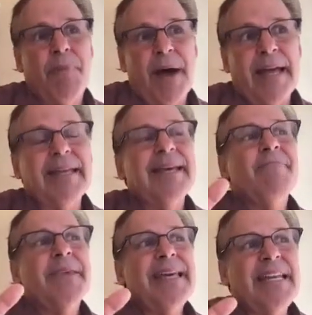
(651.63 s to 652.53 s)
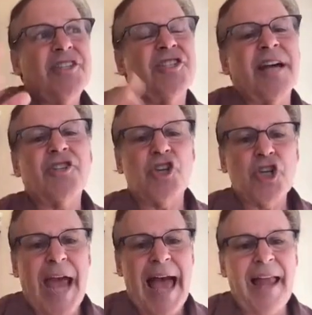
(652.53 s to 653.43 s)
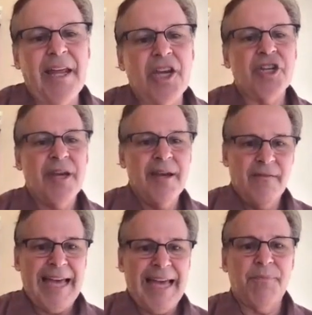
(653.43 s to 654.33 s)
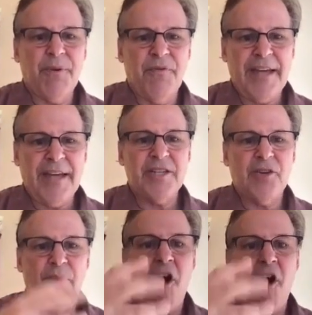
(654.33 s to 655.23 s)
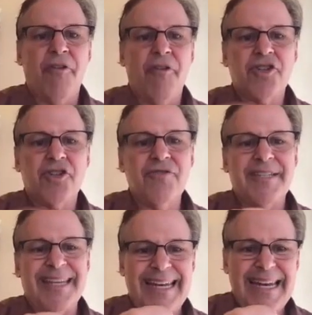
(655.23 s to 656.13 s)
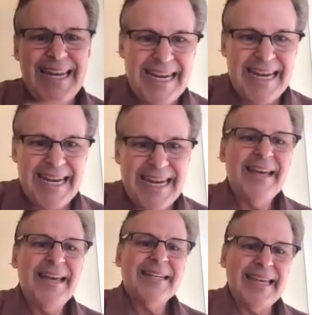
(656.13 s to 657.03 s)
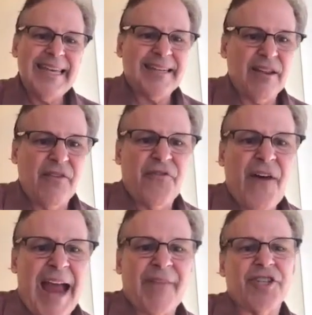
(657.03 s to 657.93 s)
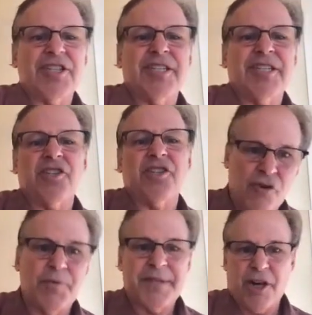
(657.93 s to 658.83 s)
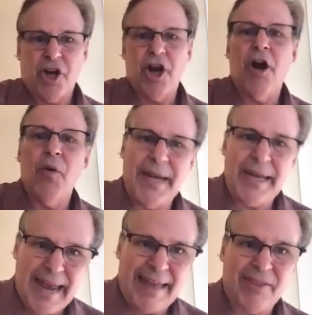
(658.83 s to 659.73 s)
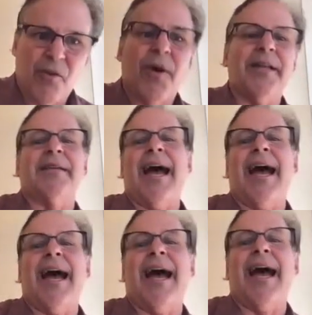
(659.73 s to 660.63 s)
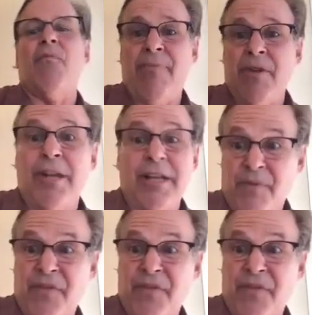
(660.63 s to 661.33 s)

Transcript: But it's such a challenge as a professor with all the students in need to get to the 5 or 6 groups that are going at one time when I'm the only